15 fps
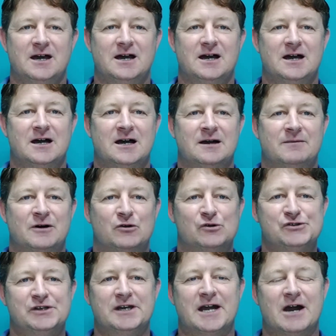I'd
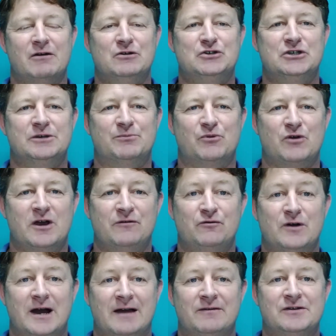also encourage you to pray
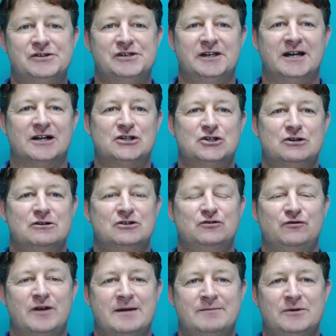for others in our church
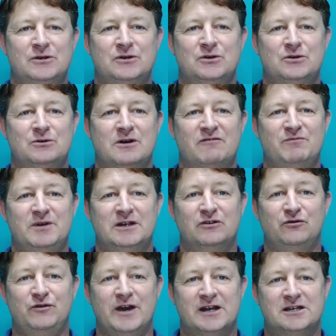family who have been
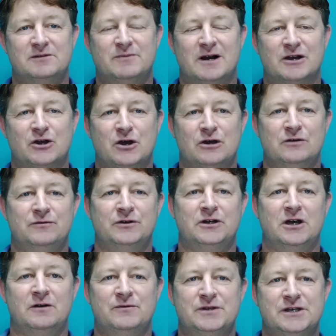affected by COVID
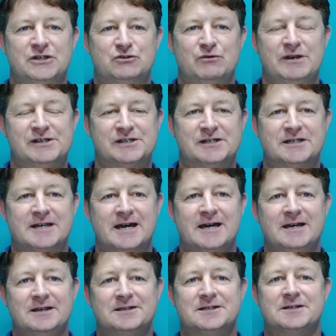over these recent
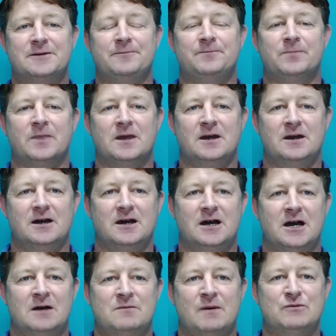days.
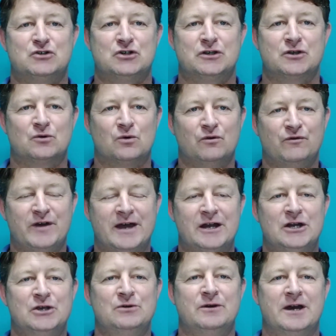I'm sure they all
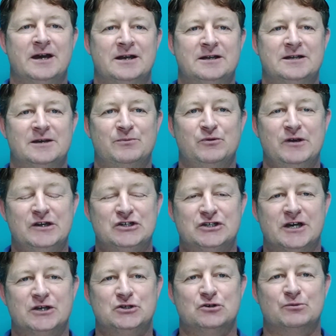value and
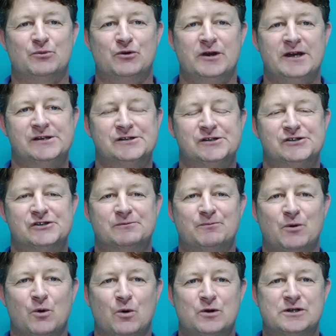appreciate your prayers and
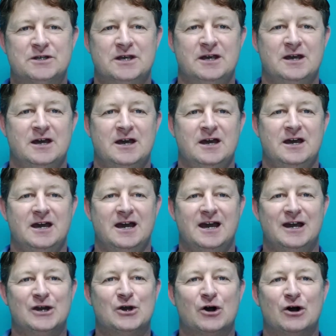support.
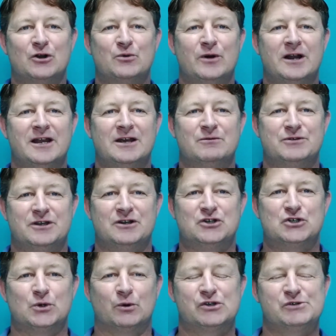And God willing, within a
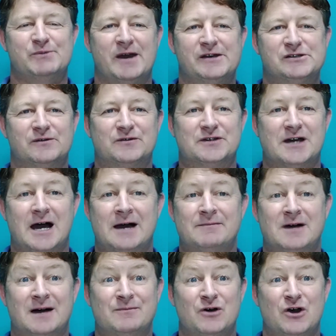short space of time, I'm